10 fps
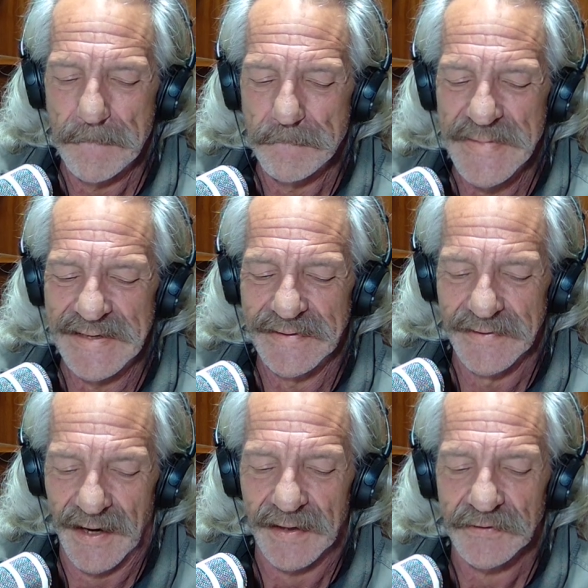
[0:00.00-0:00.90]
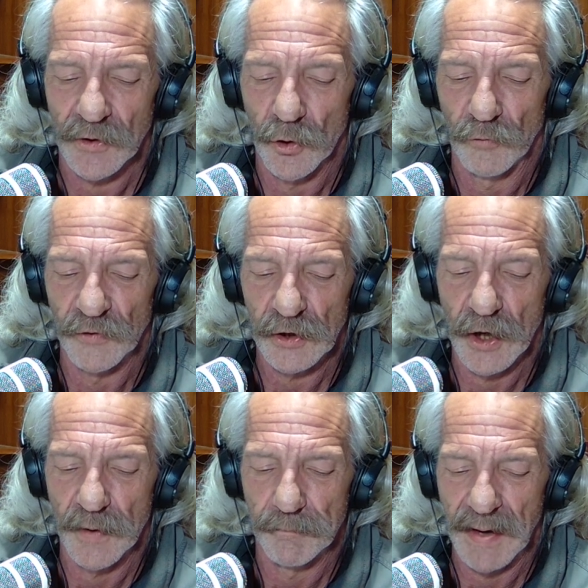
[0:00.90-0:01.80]
be not
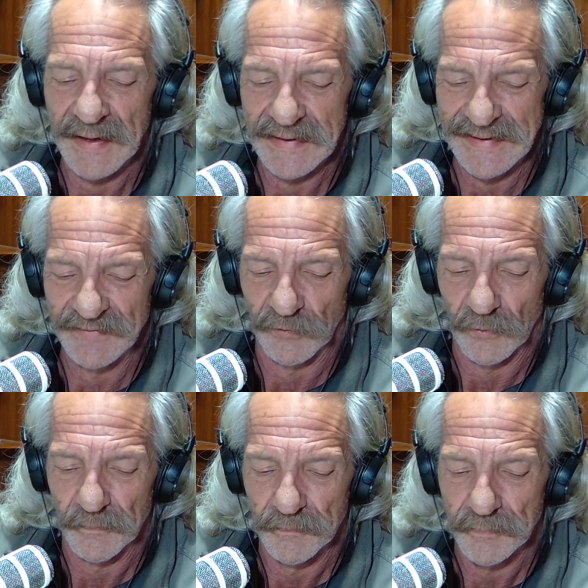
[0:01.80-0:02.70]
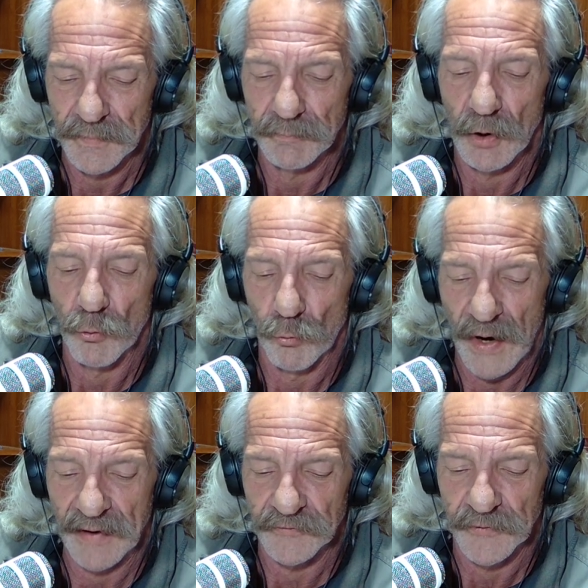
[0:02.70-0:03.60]
overcome by evil, but
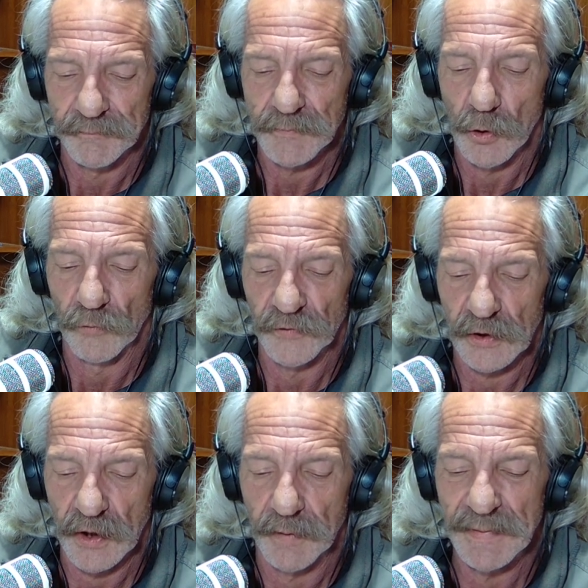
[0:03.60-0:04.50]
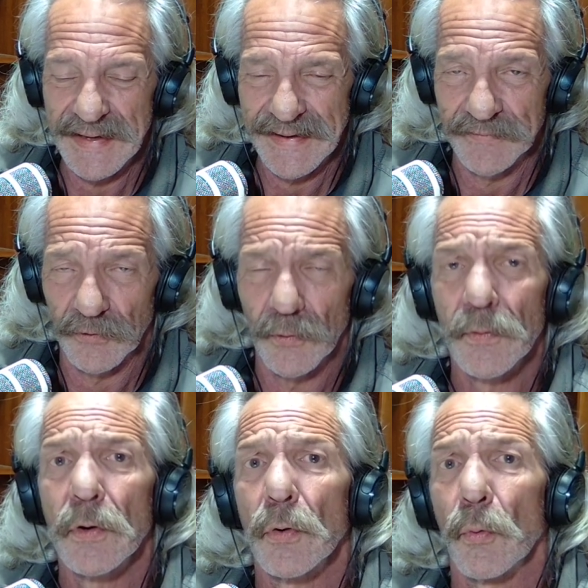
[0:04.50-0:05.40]
rather overcome evil
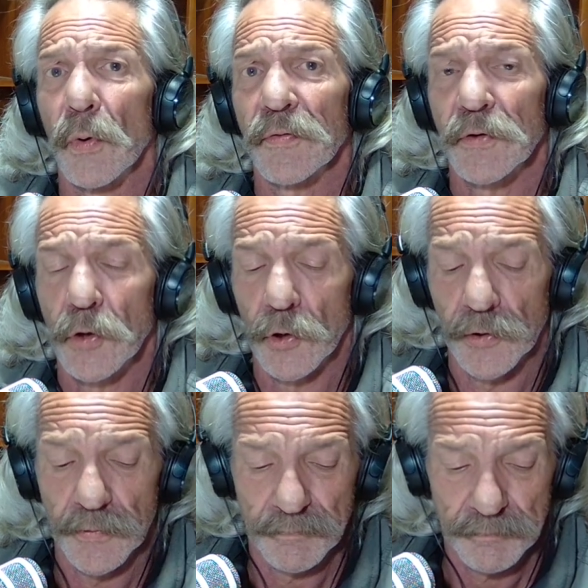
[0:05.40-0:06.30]
with good.